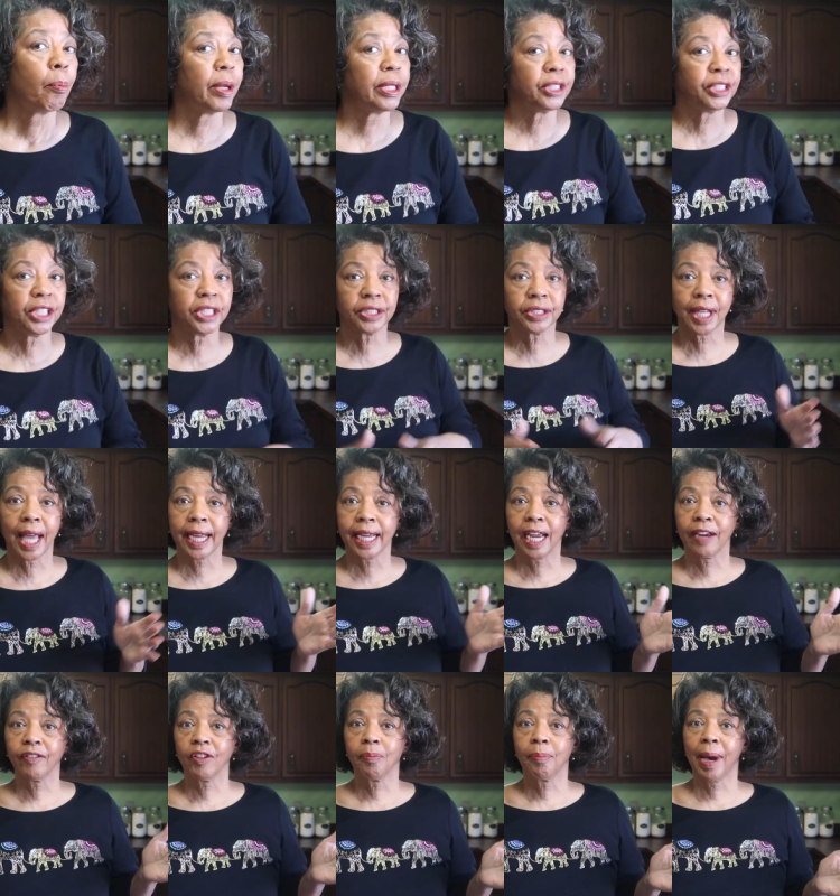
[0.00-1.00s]
But just
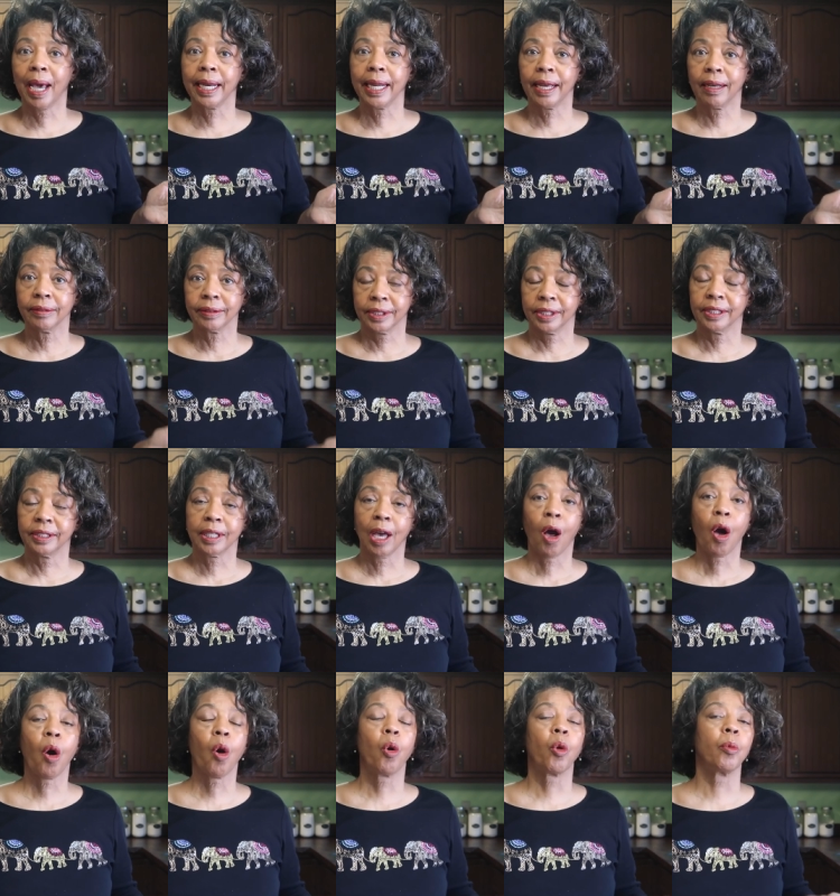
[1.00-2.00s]
like everybody else's
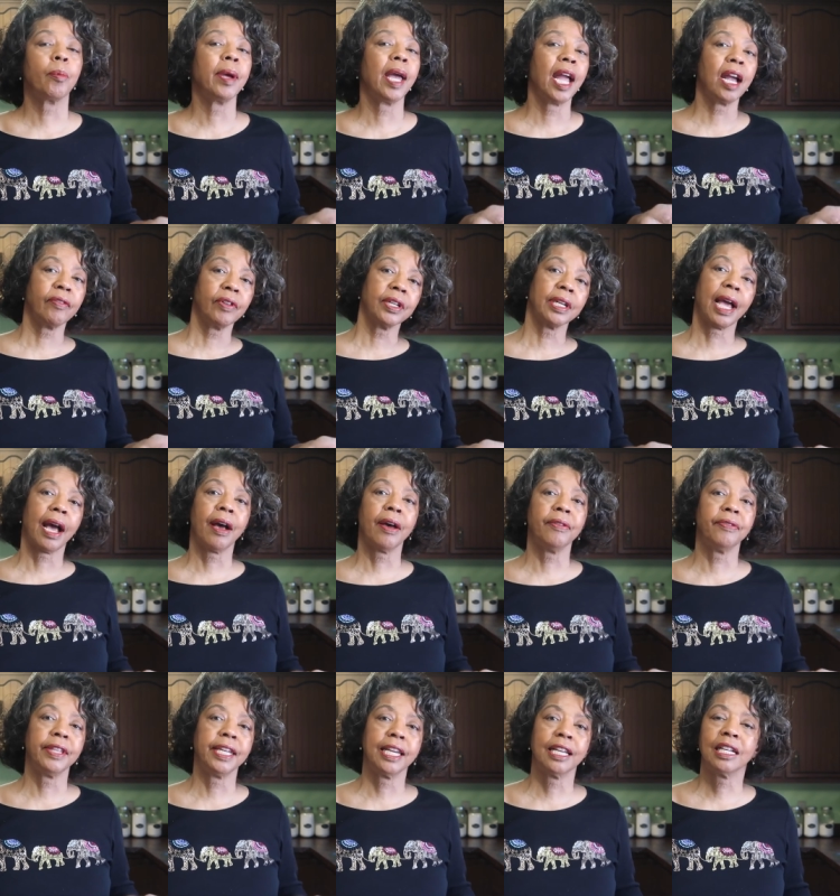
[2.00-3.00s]
home, every
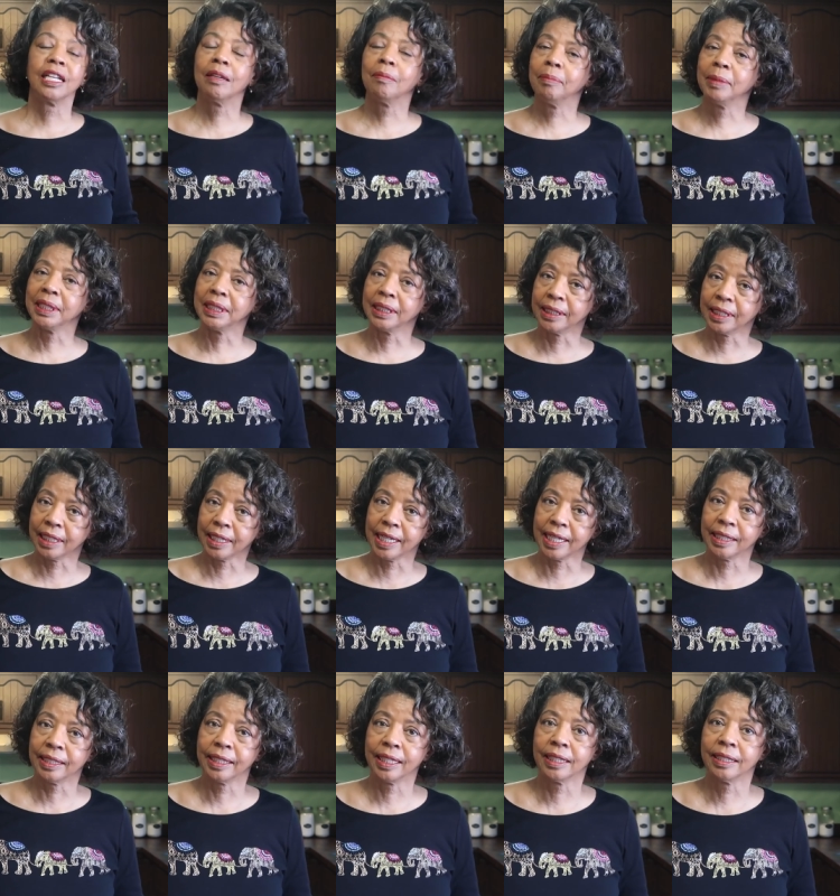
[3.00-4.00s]
now and then Miss
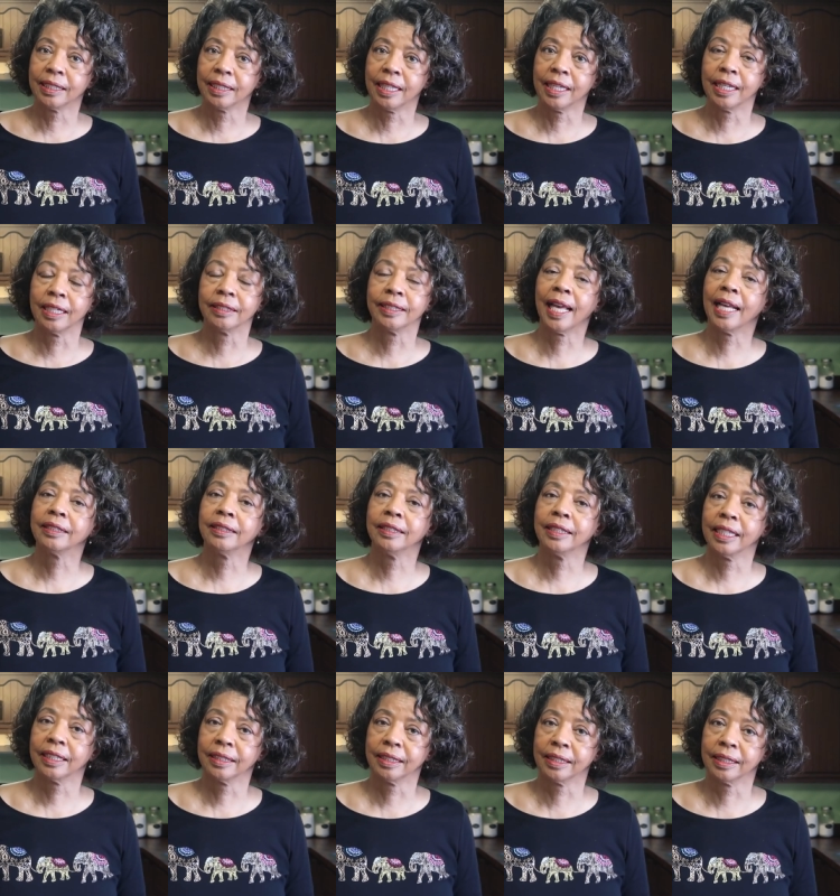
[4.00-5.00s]
Janice gets things at
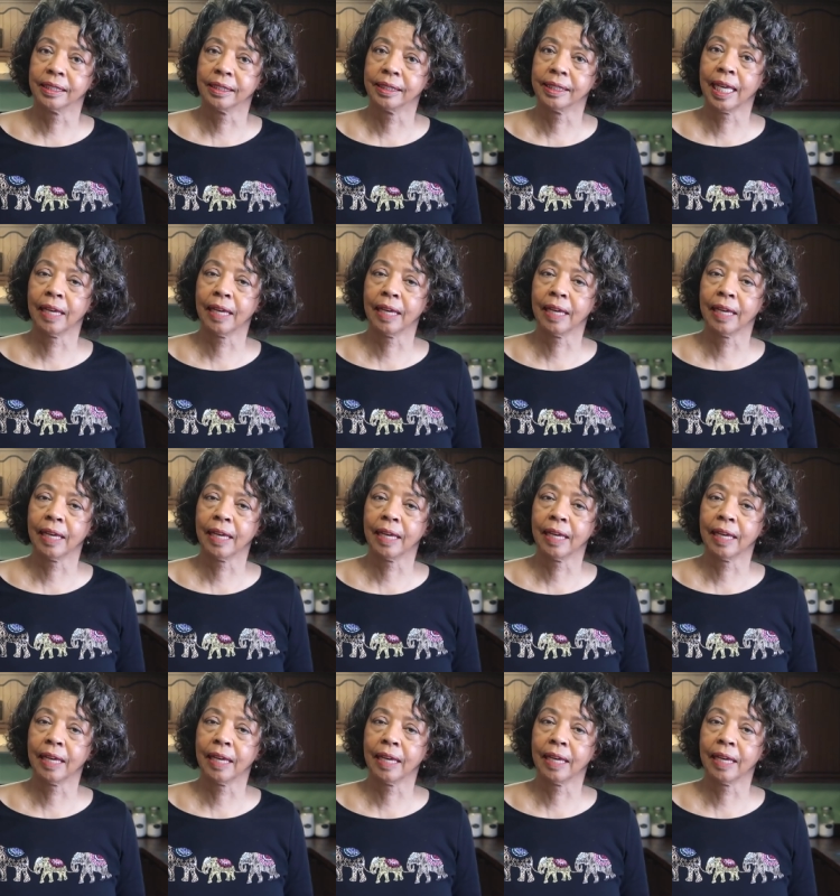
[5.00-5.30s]
sixes and